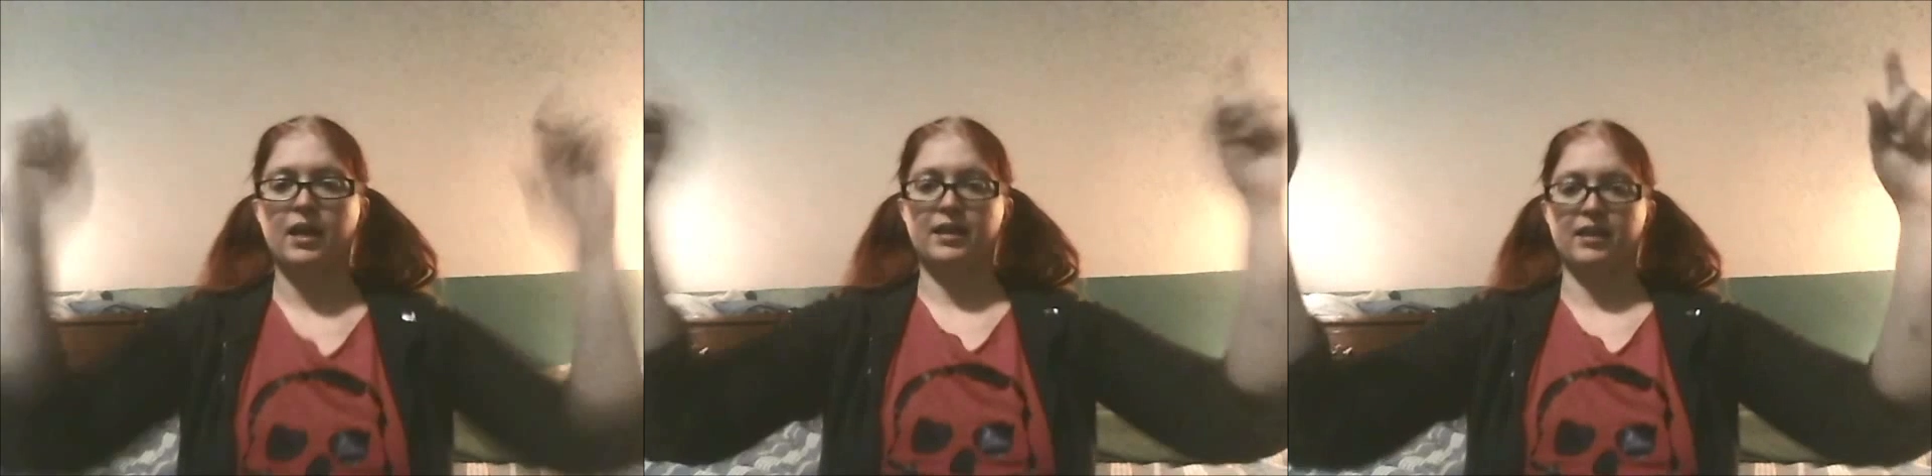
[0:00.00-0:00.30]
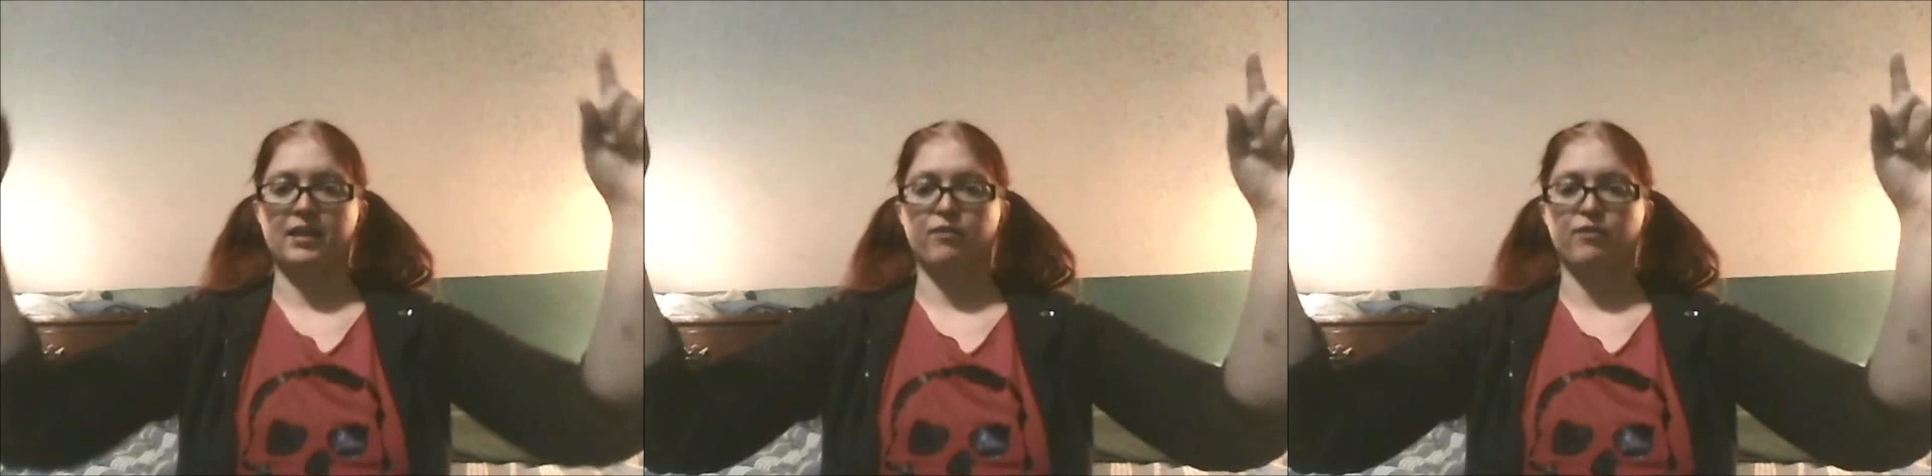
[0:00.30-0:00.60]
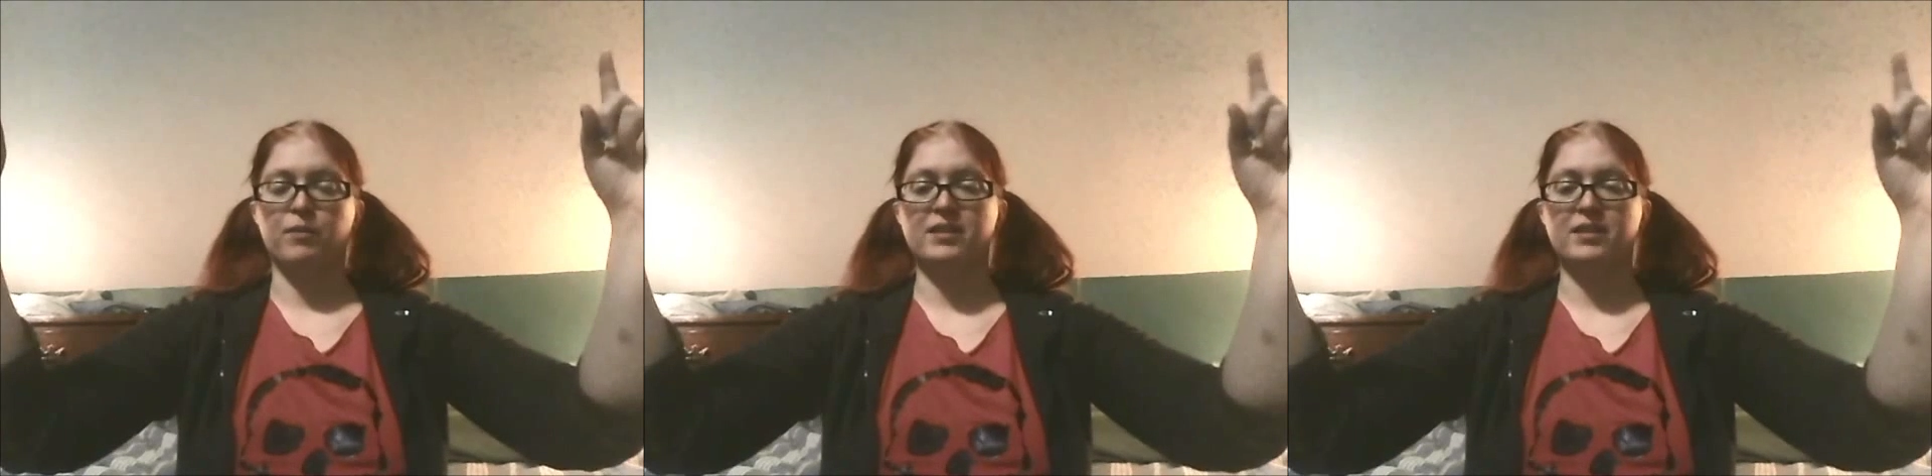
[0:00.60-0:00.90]
and then
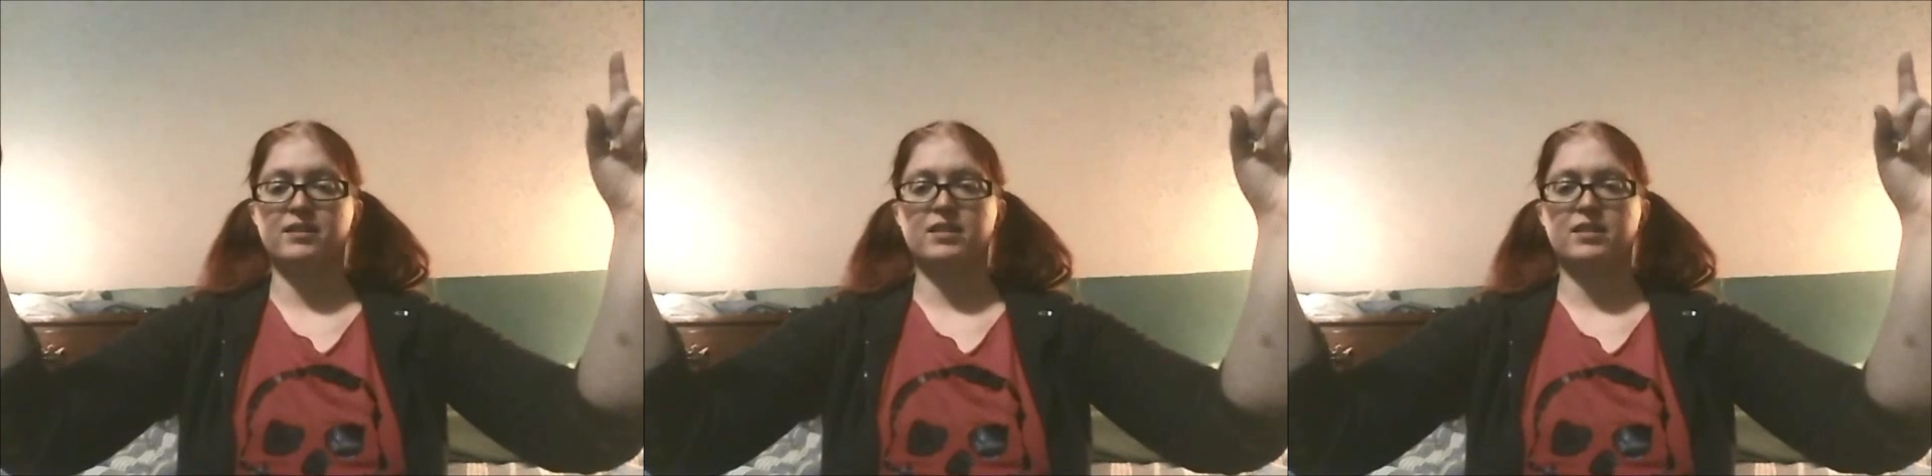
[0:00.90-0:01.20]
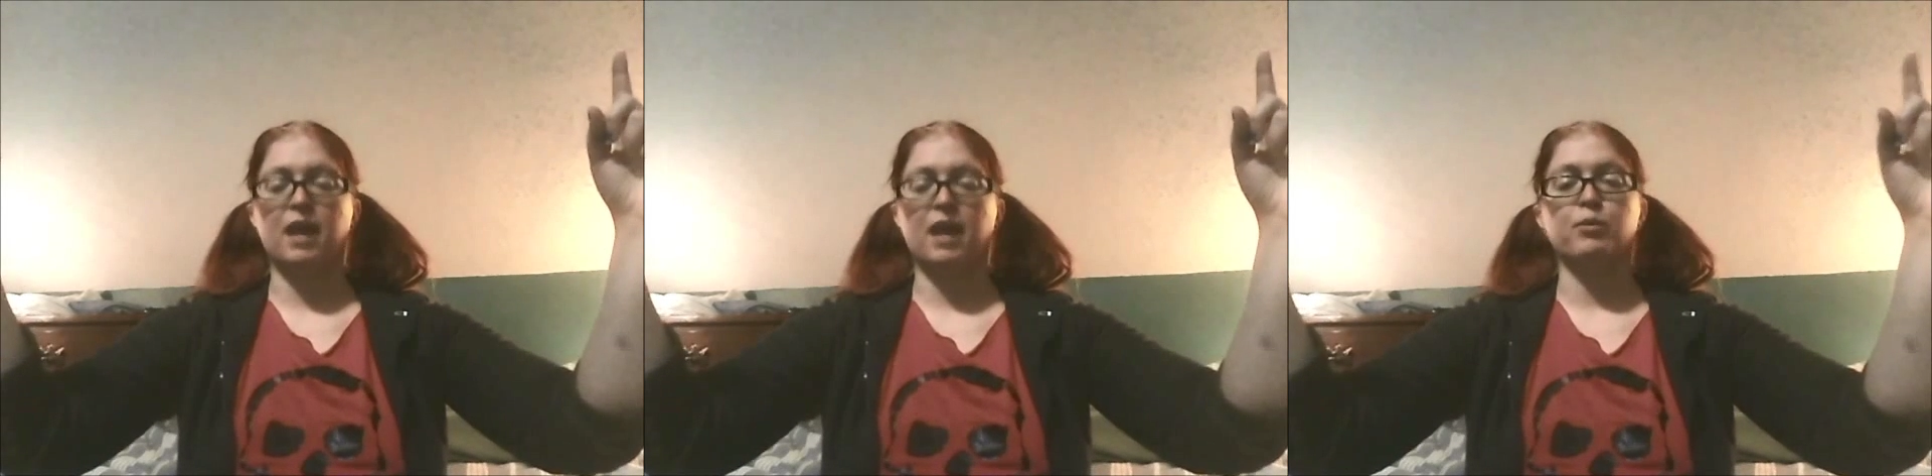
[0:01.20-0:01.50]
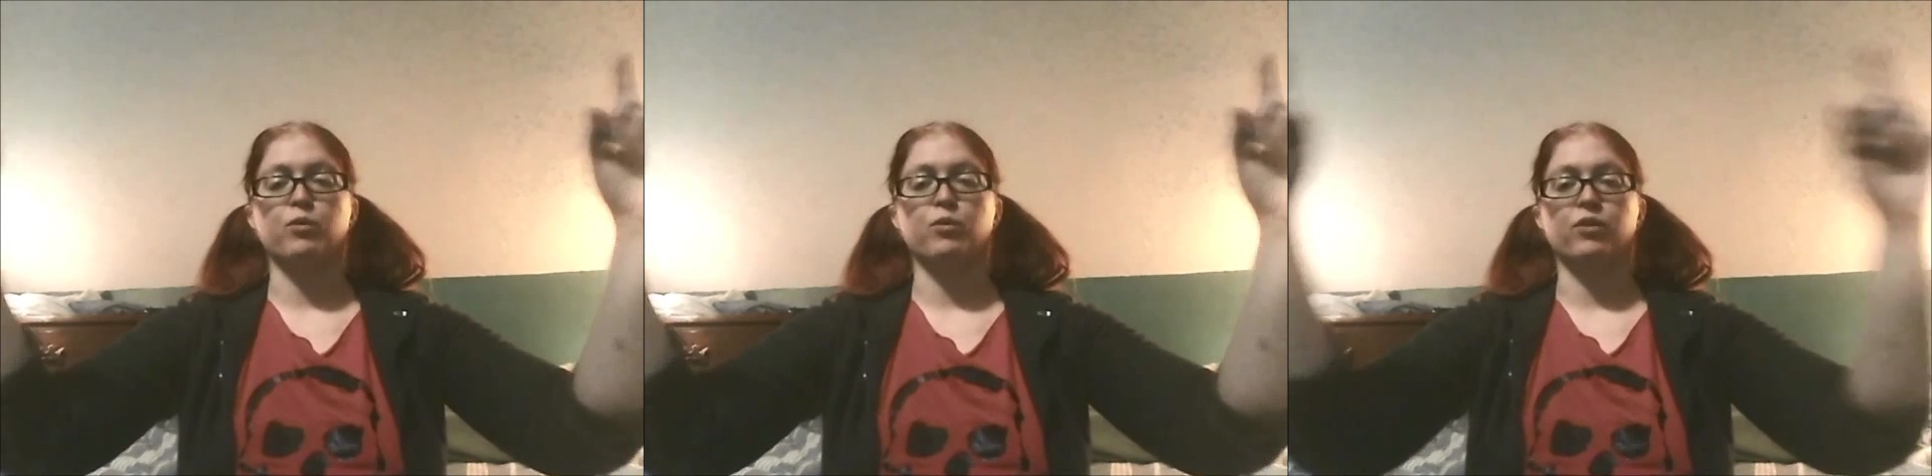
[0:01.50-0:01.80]
from the top
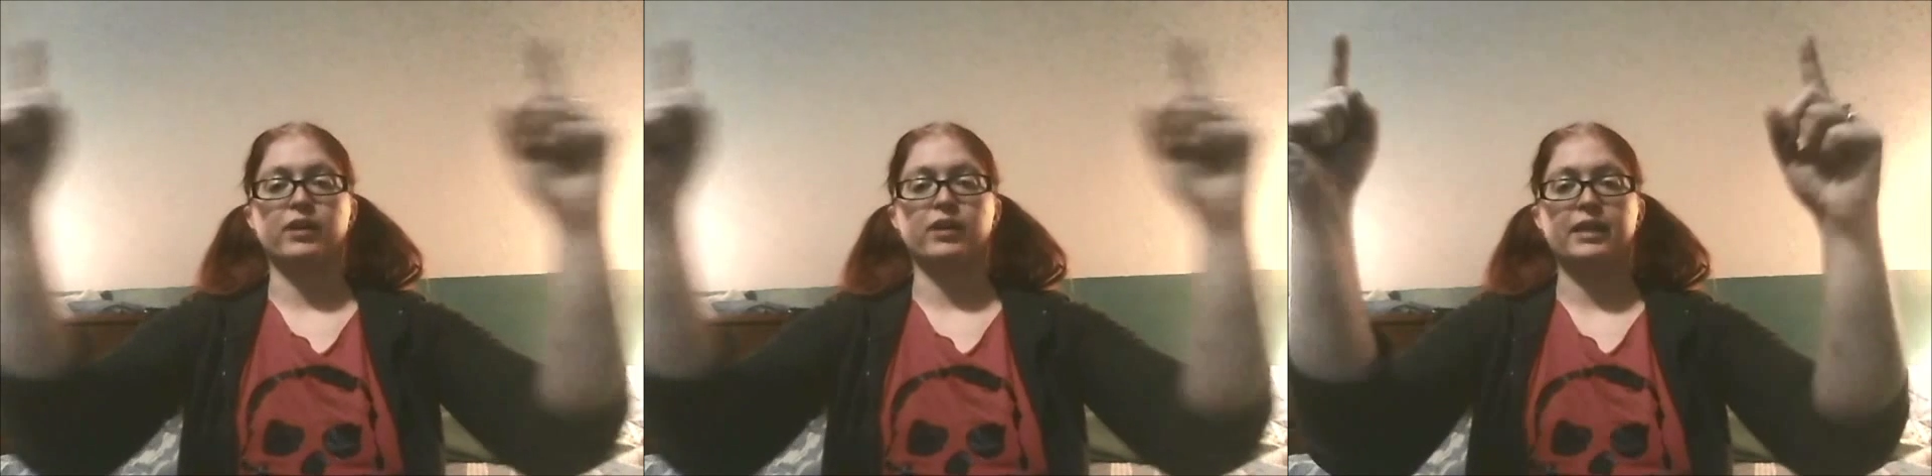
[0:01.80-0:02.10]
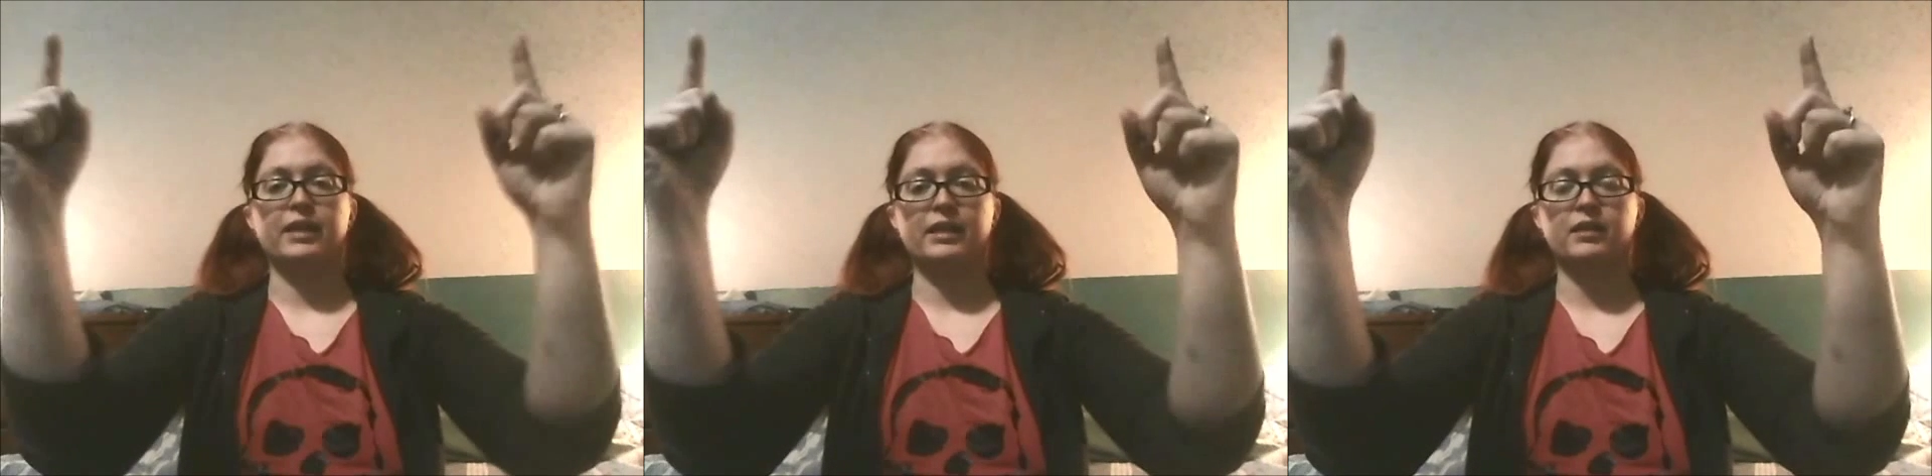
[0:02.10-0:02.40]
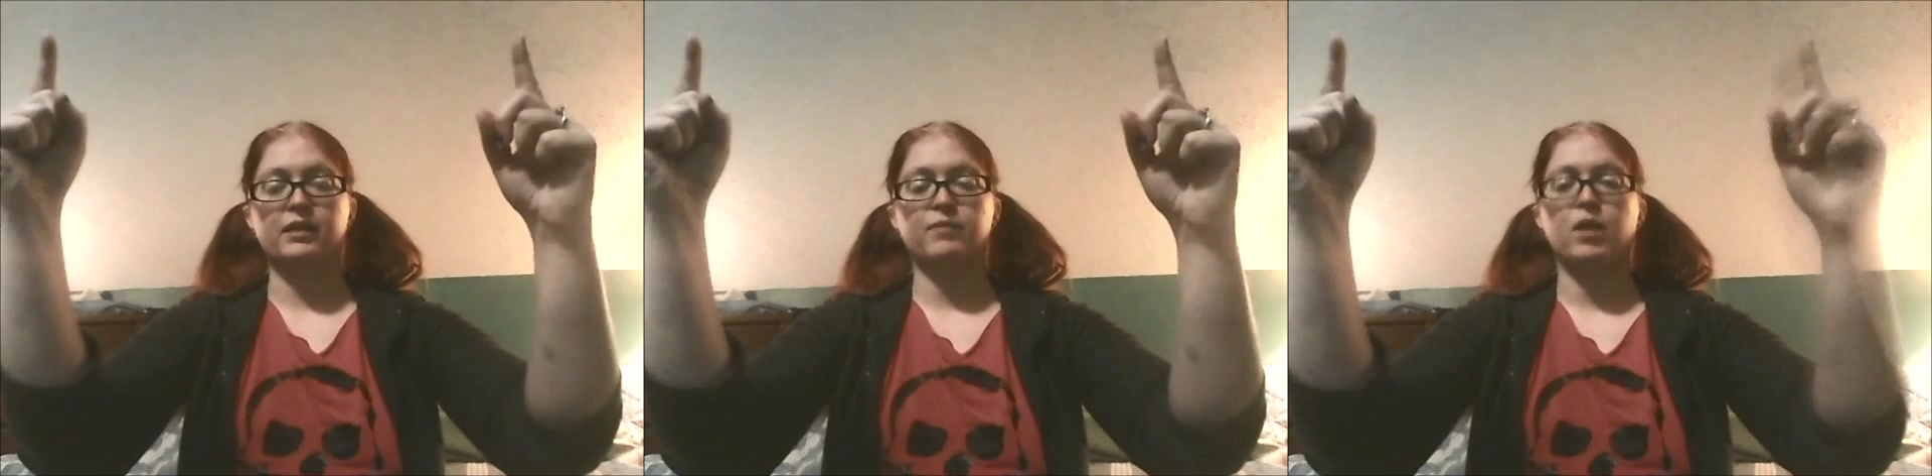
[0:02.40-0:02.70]
corner in,